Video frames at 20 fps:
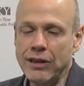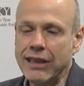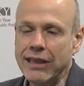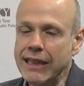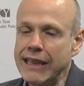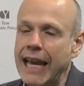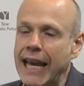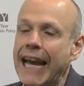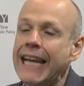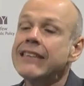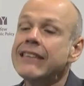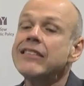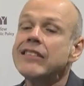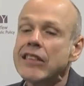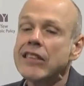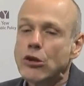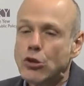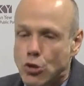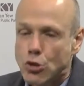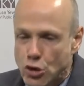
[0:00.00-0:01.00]
the
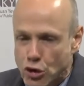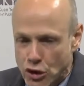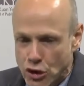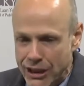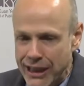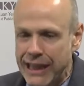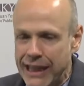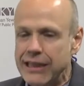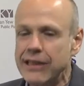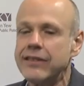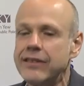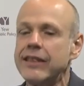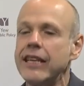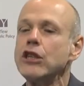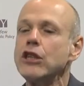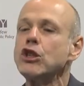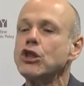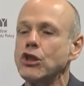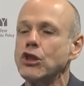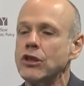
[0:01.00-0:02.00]

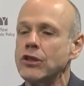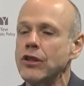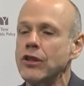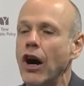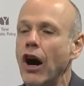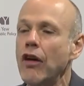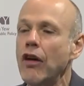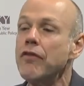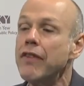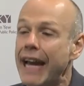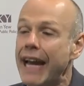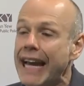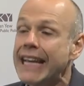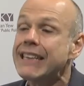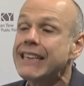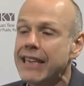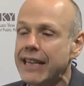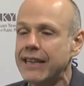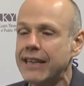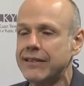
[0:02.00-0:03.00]
institutionalization of
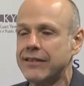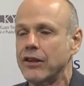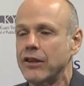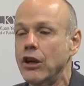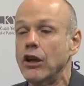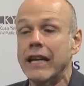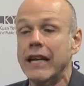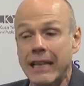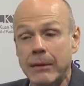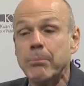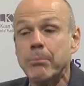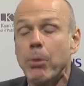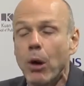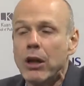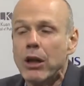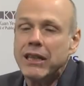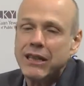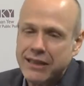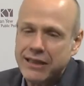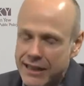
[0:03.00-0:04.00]
ethics in
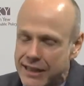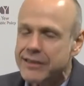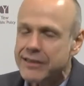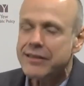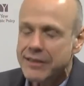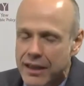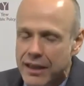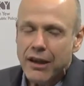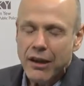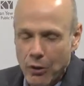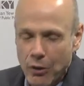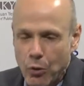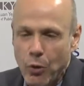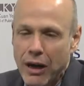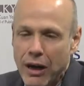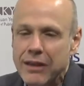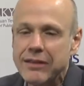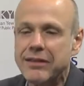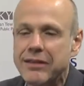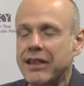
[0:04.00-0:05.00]
politics
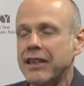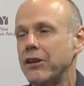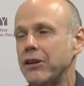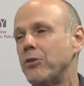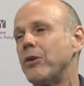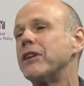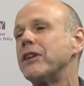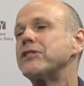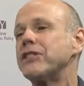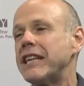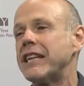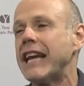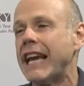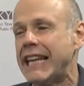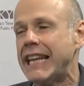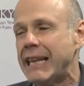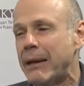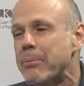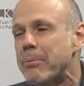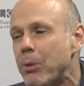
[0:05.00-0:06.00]
was
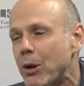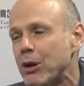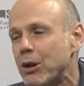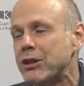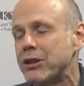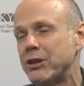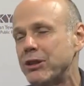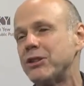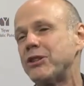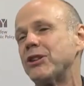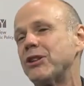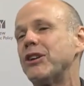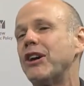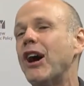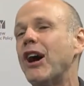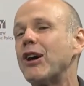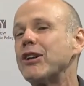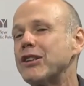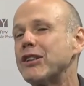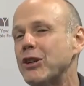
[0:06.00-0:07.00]
an important
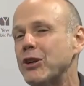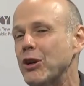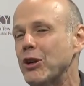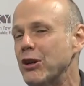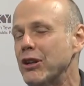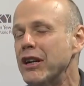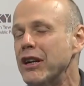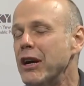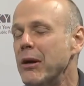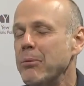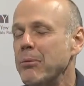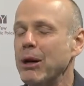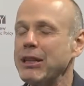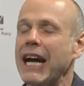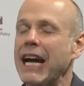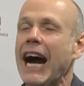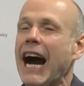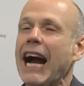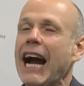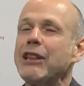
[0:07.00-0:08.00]
article.
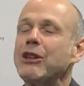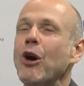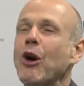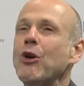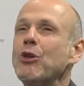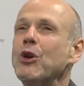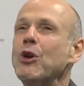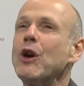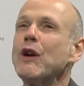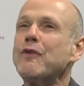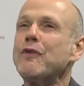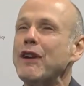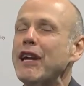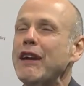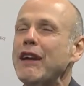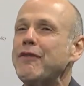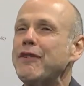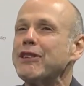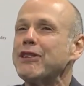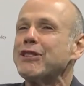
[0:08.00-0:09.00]
But I don't know if
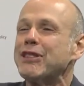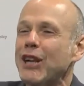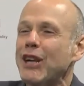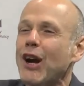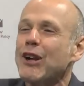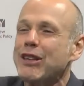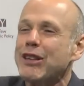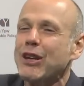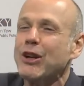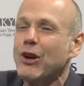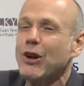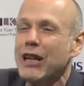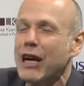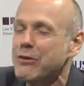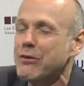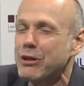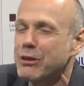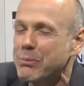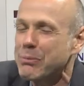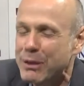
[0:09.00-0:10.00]
it's the article
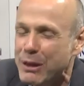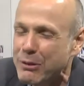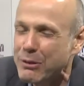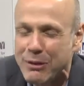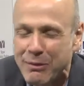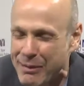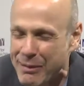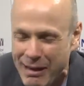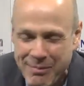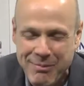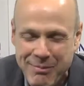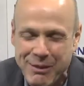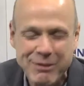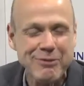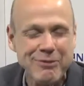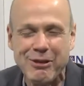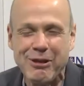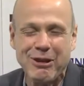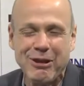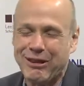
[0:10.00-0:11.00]
I would be remembered
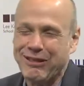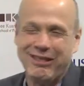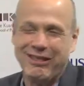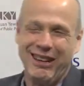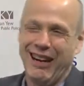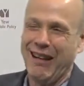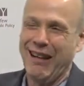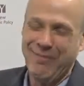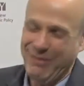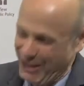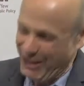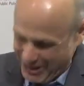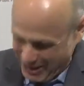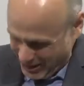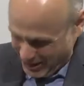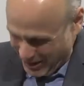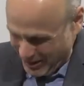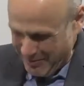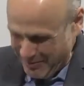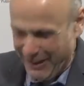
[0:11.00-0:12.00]
for. I'm not
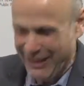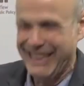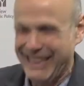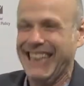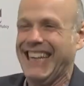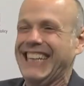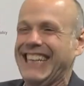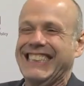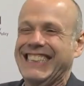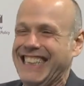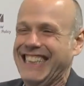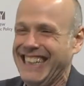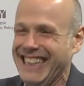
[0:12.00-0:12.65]
sure about that.